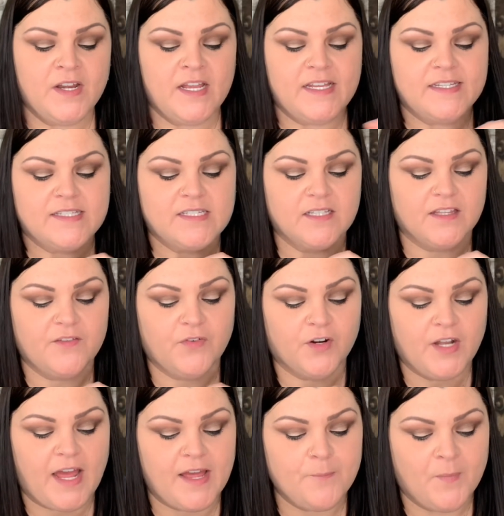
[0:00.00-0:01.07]
is
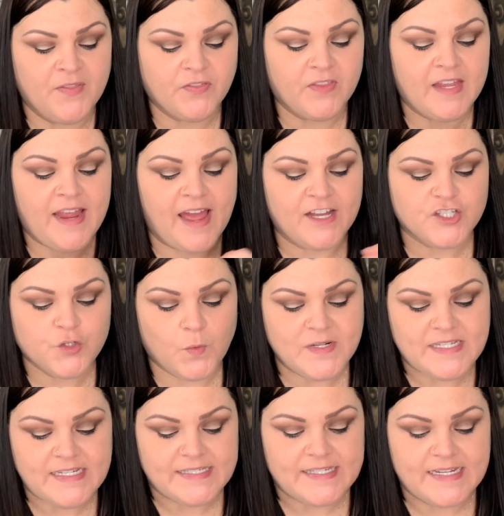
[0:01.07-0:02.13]
delivered monthly at
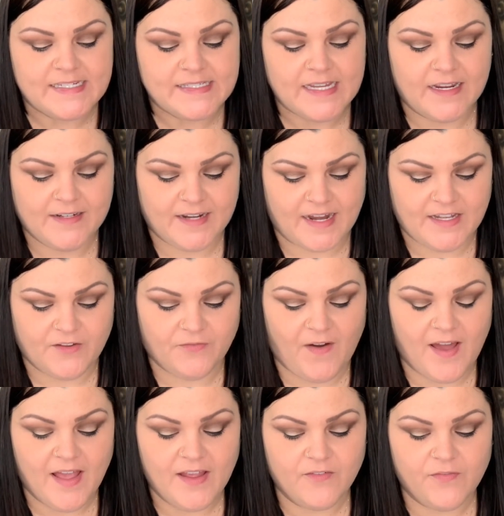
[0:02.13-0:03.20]

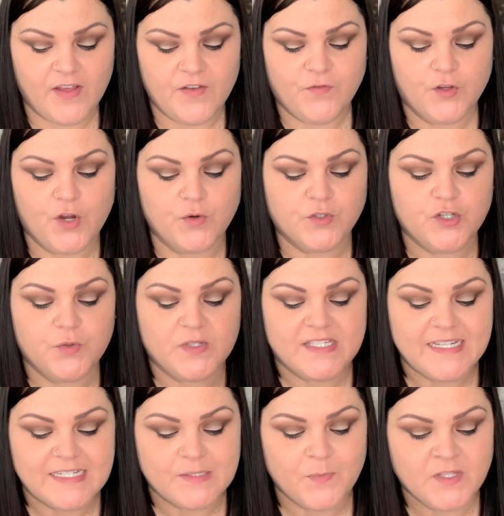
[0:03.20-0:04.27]
$26.95. If you go to
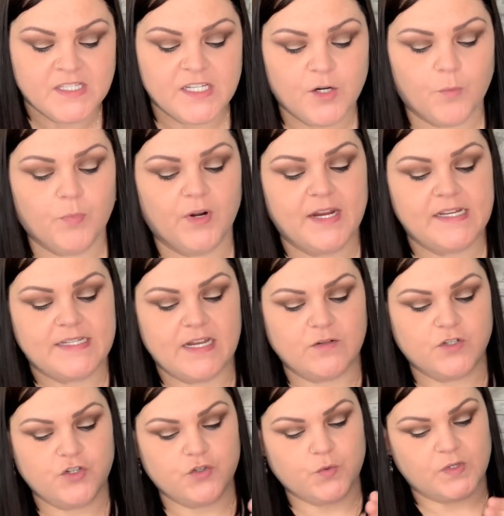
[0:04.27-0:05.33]
six months, it'll bring it down
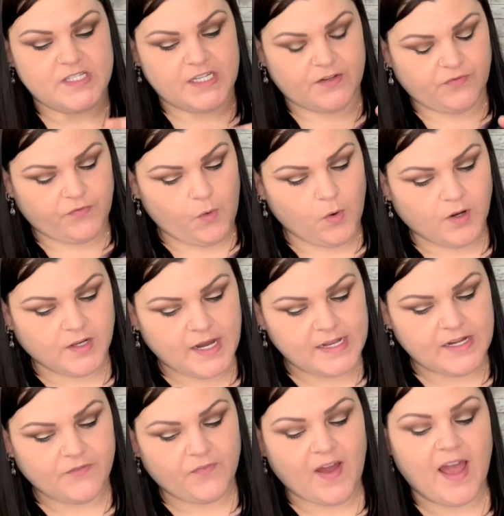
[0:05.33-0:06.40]
to
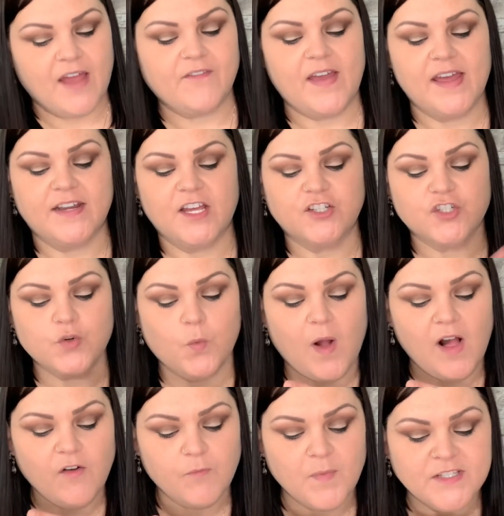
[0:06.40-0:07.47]
$24.95 and
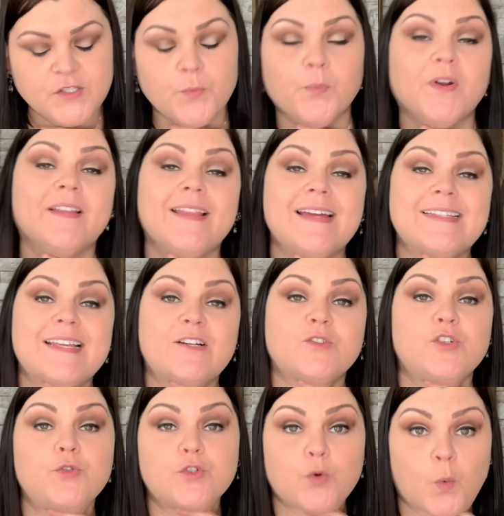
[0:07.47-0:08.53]
12 months will bring that down
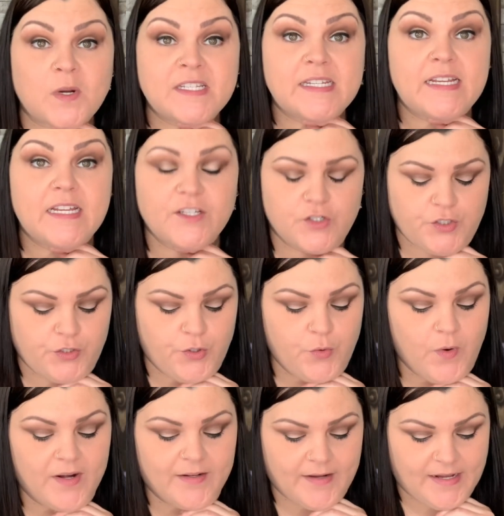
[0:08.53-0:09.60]
to
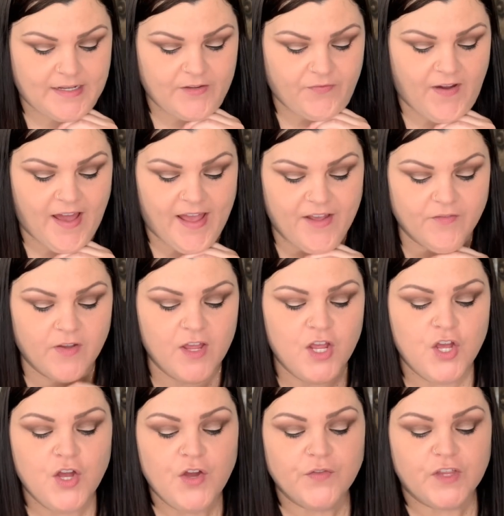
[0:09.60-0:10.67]
$22.95.
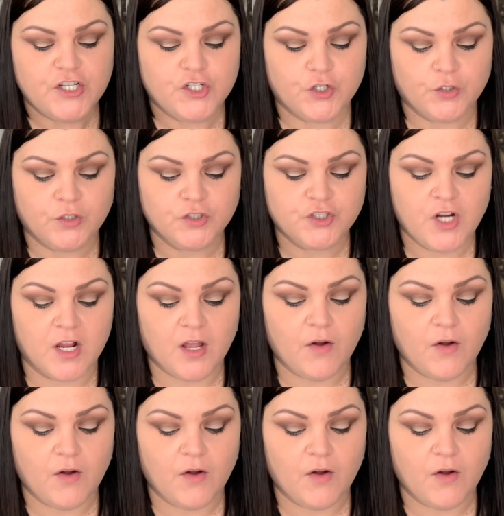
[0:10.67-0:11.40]
The Journal Junk